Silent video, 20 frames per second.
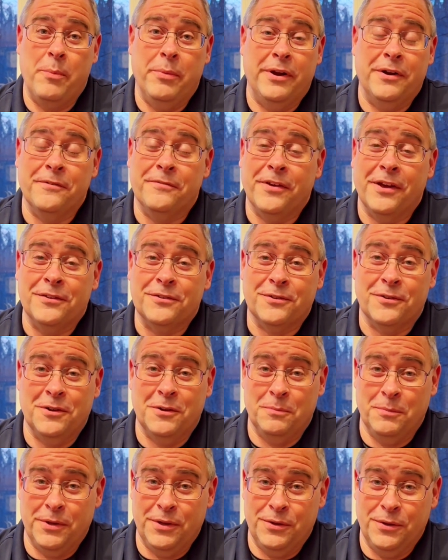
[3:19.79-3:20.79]
interface
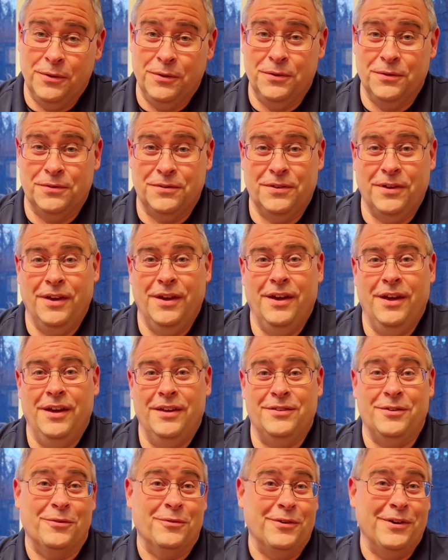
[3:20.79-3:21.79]
couldn't be used
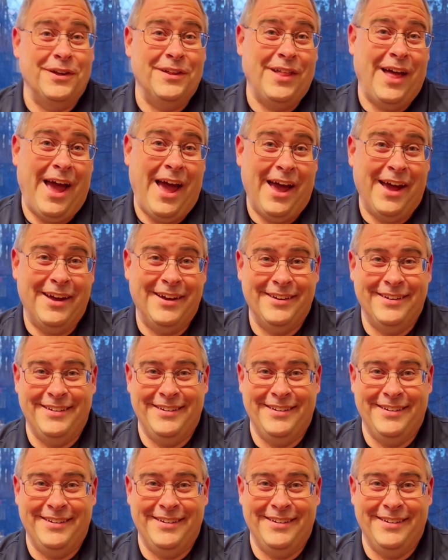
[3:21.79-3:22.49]
to relay,